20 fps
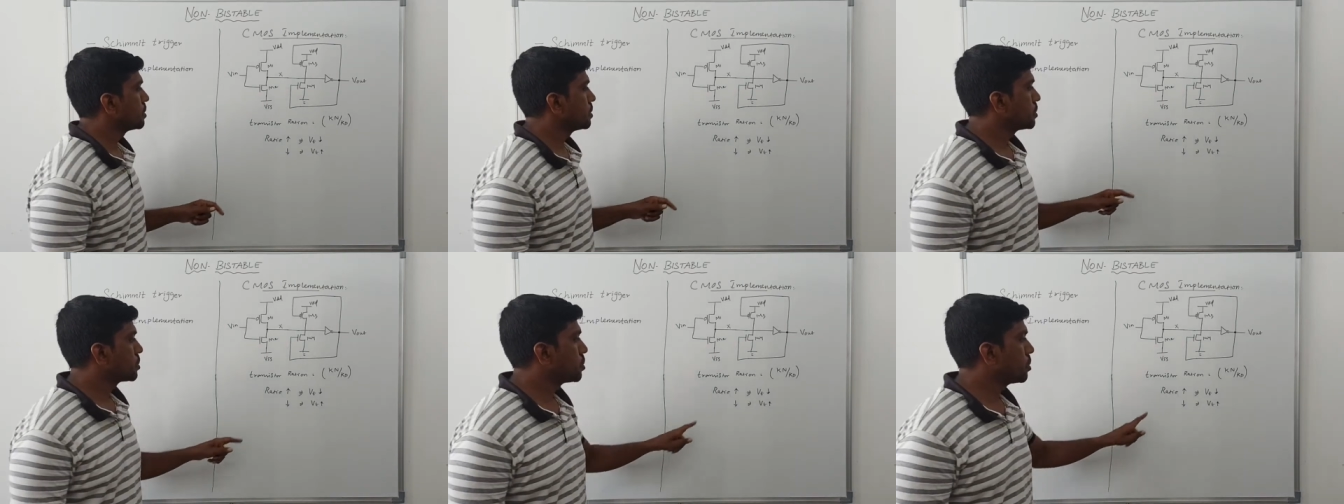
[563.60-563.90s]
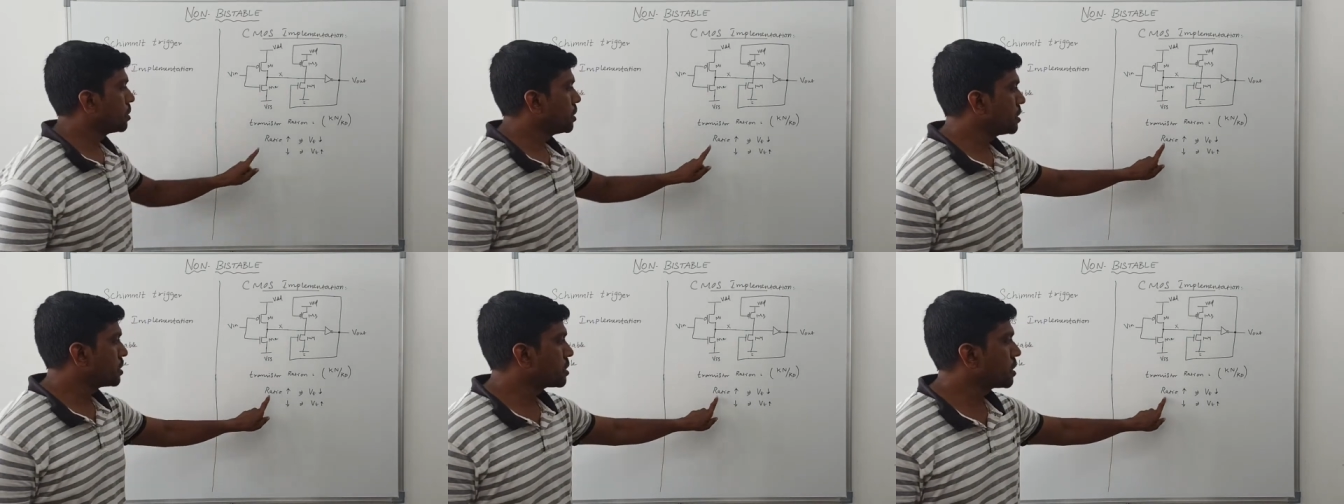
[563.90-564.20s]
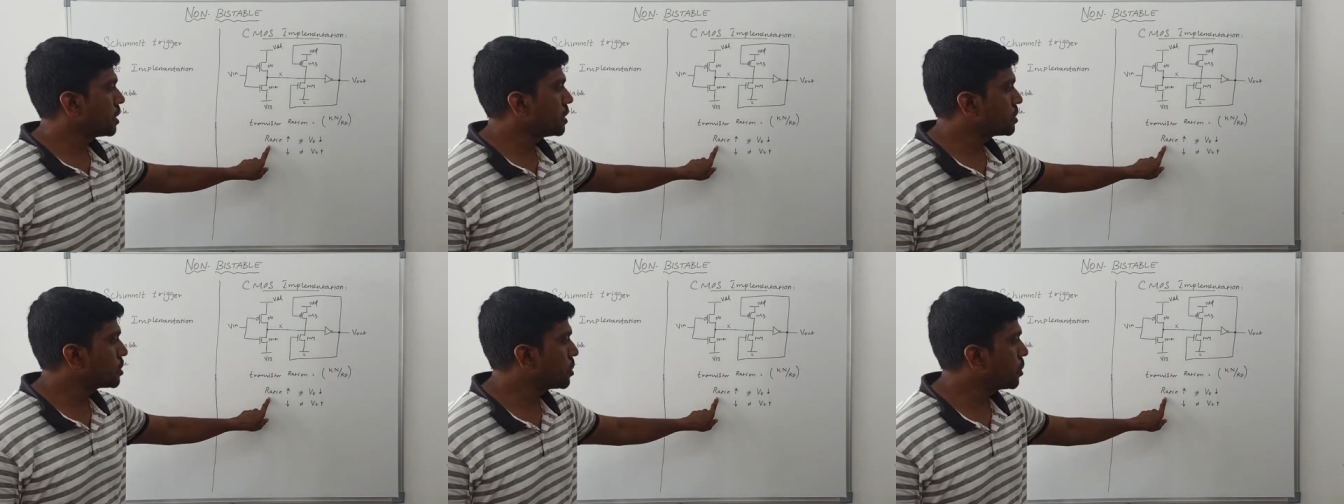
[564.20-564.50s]
So this
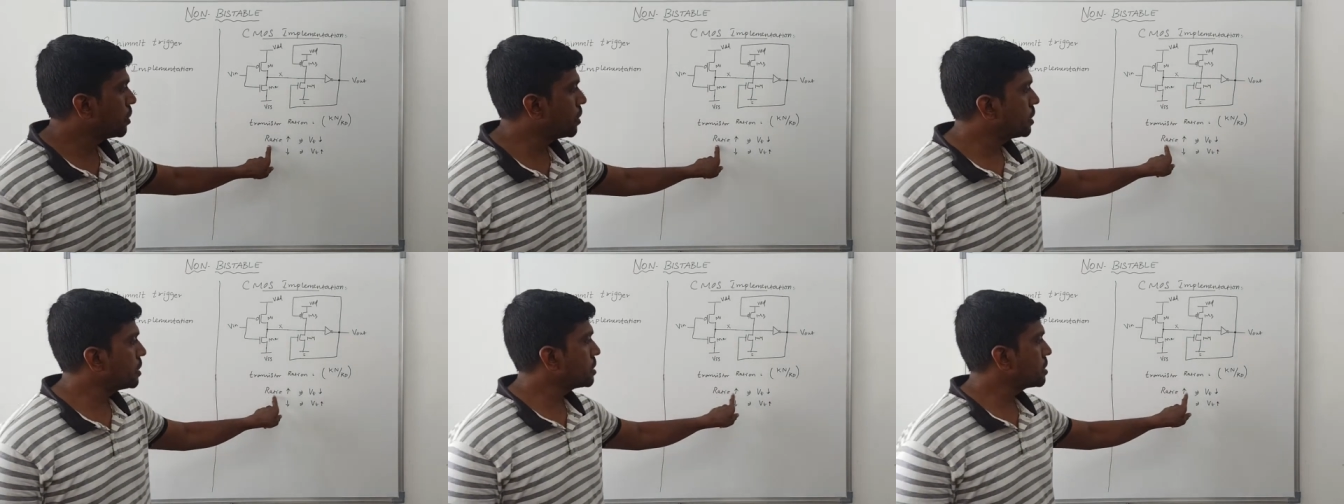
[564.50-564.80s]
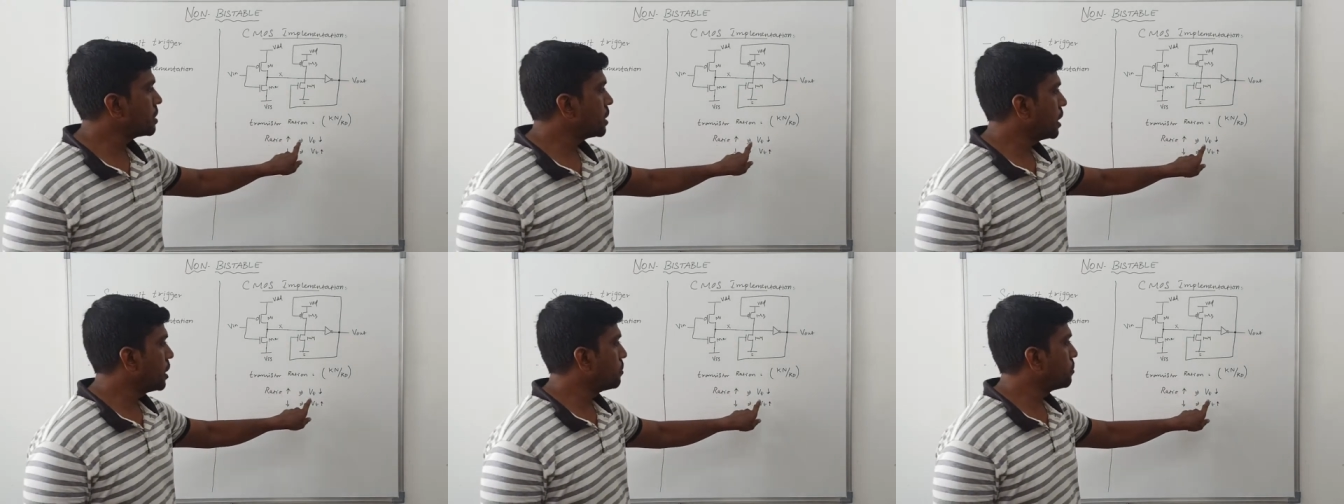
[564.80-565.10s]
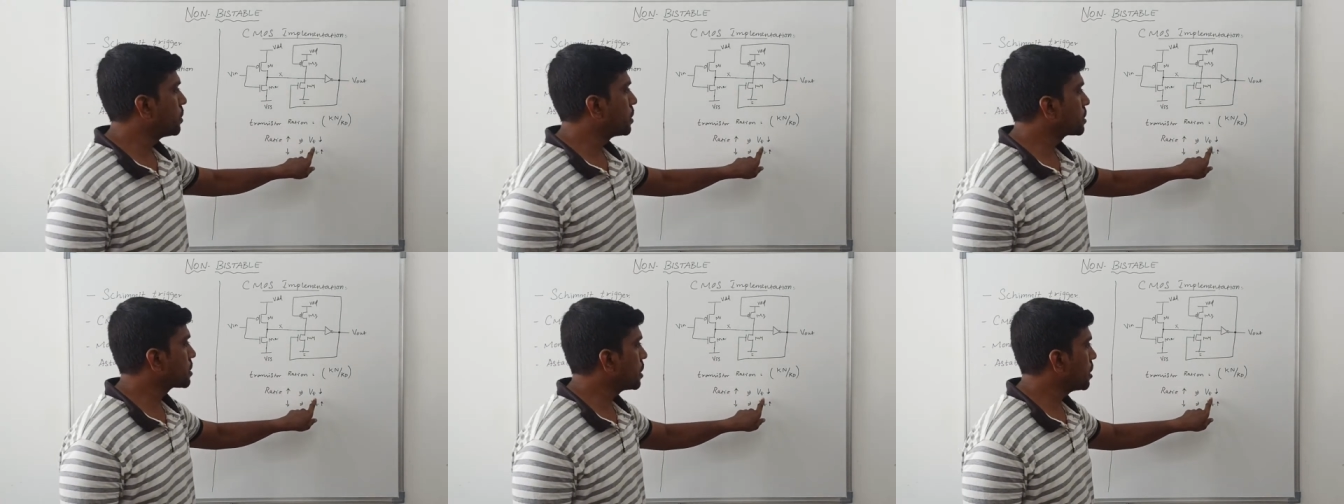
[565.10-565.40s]
ratio is
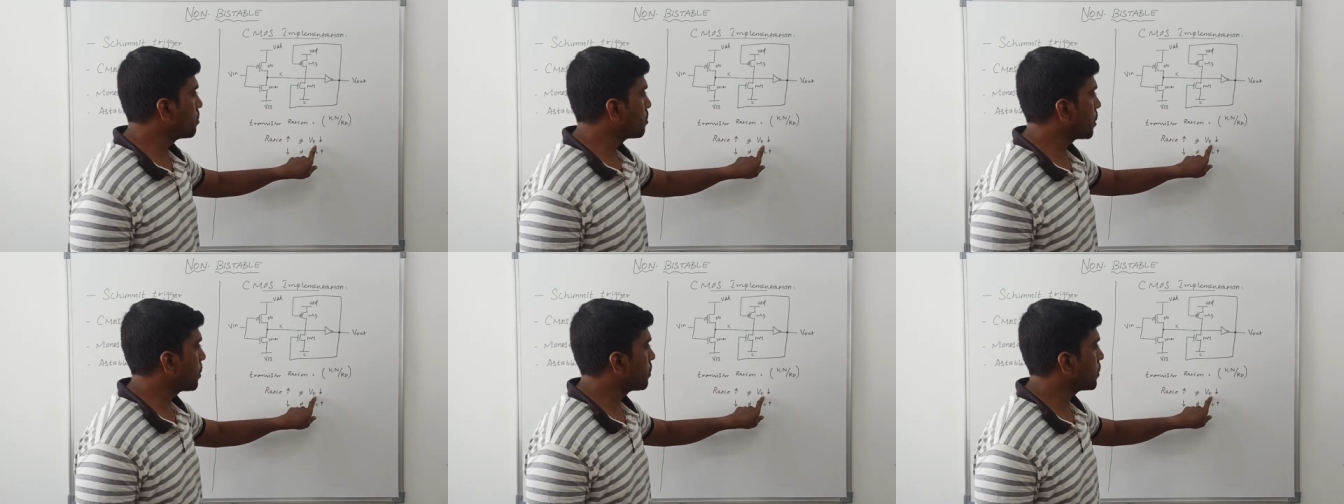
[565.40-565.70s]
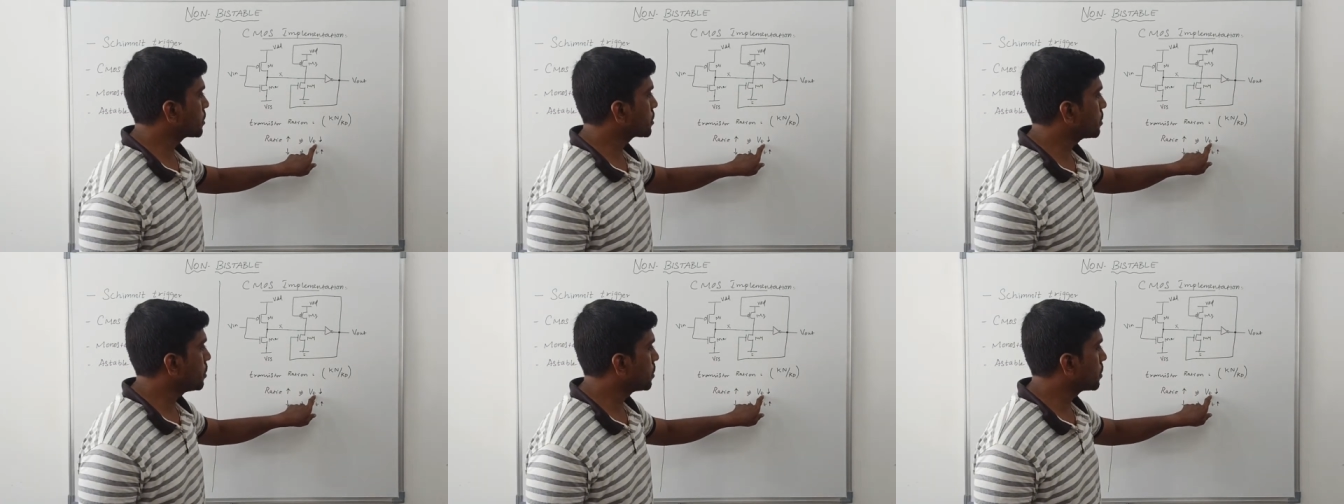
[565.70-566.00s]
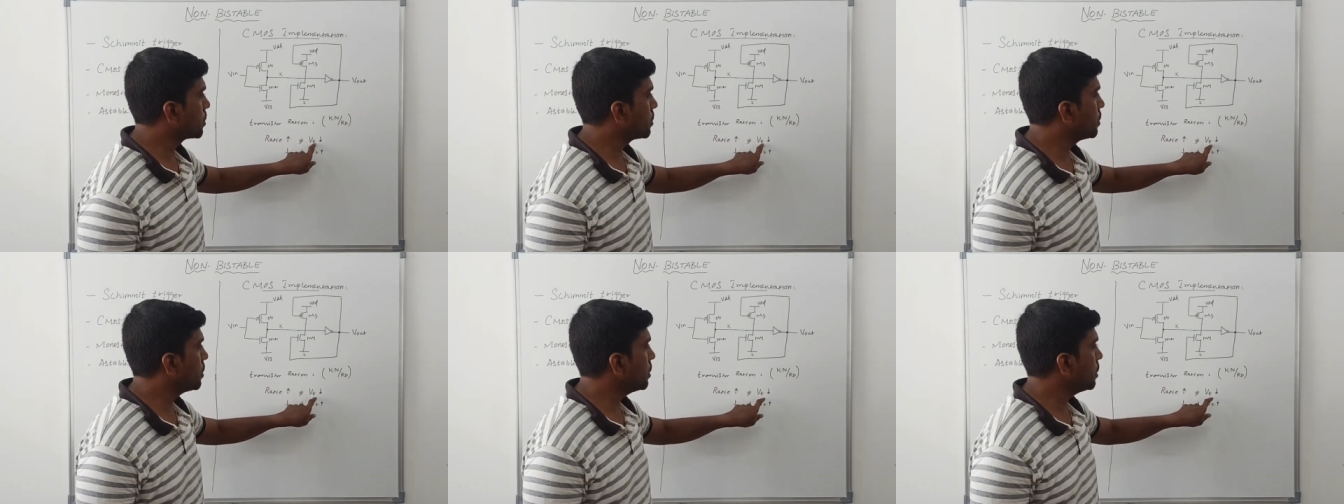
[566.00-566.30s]
inversely proportional
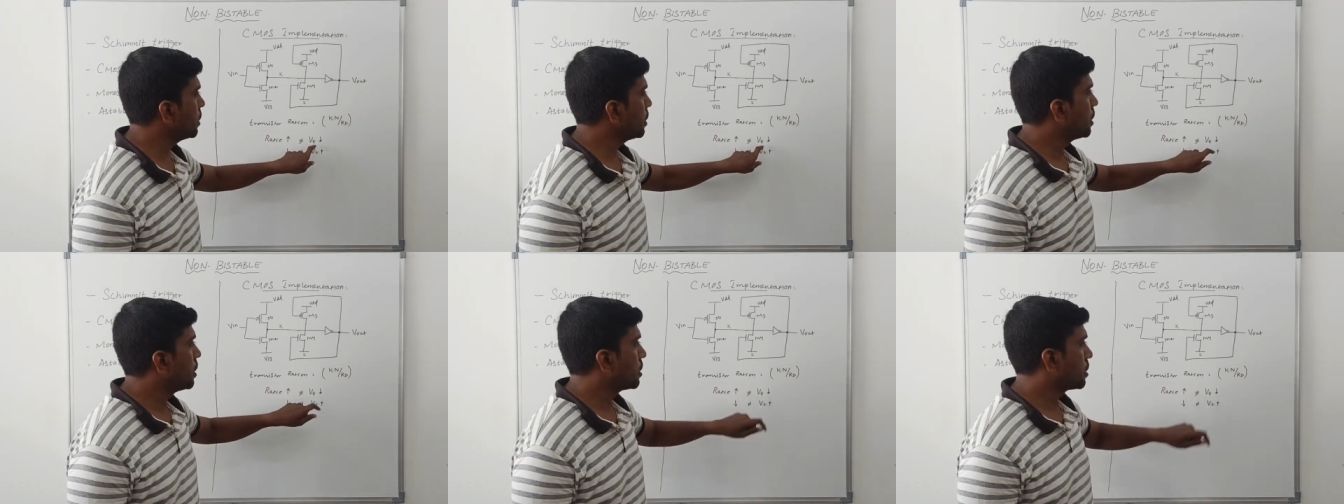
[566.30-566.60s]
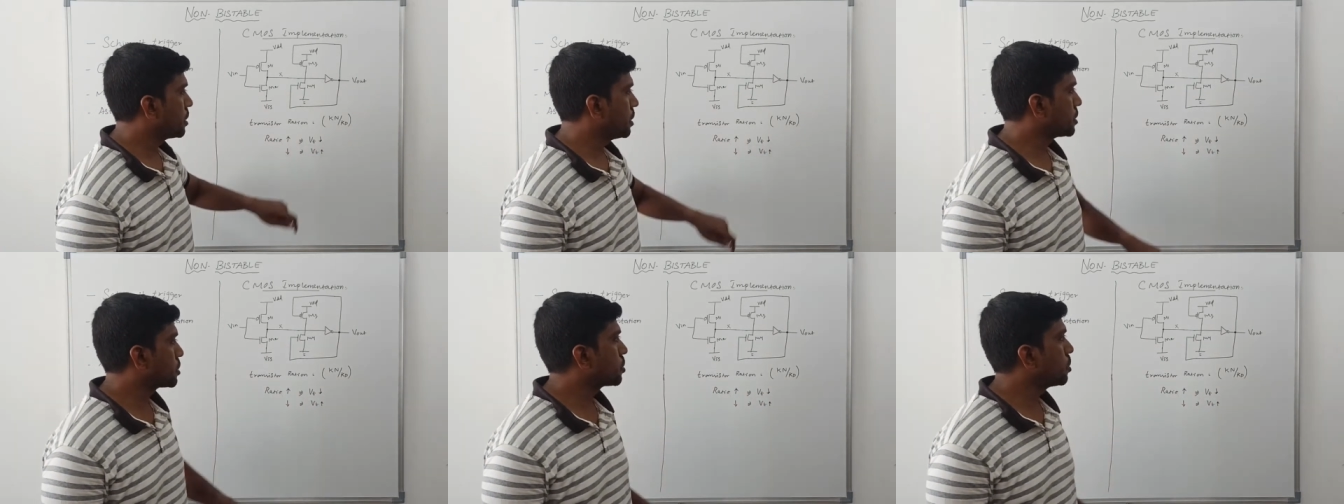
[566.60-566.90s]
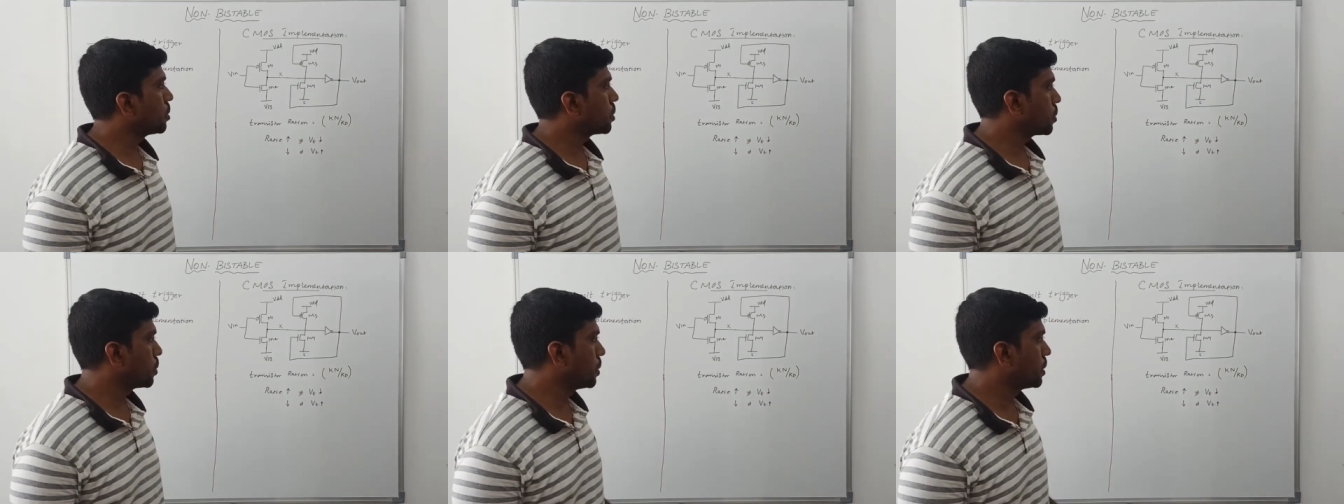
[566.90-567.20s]
to the
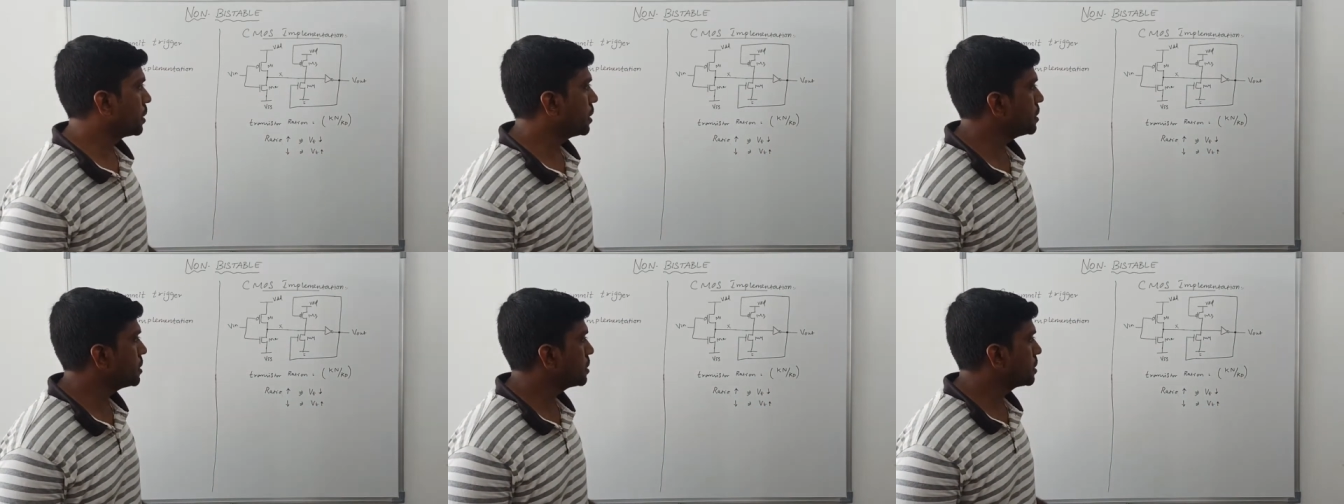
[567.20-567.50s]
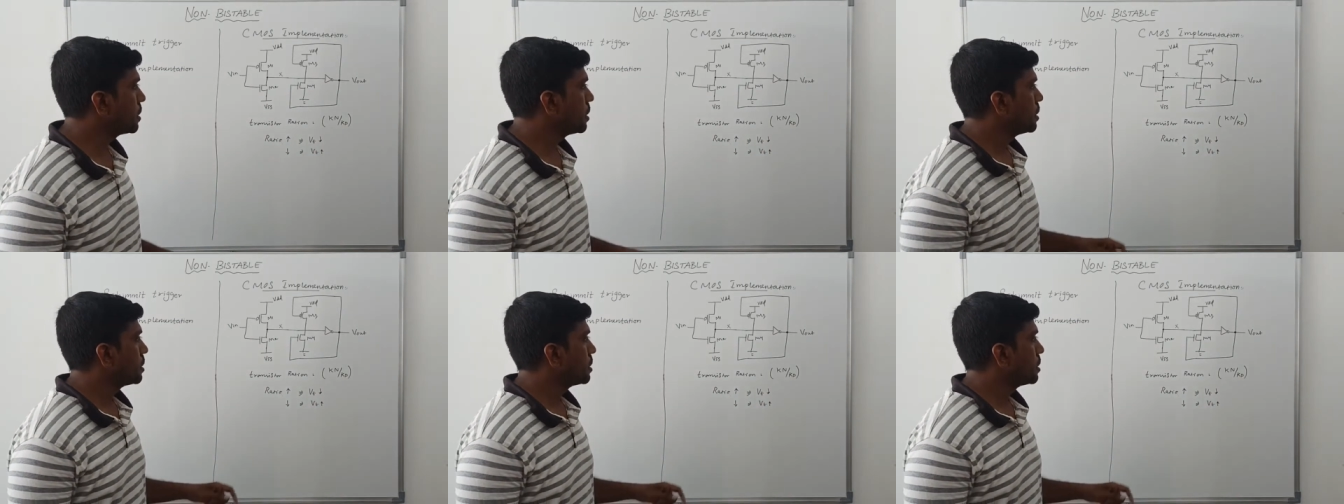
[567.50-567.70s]
threshold voltage.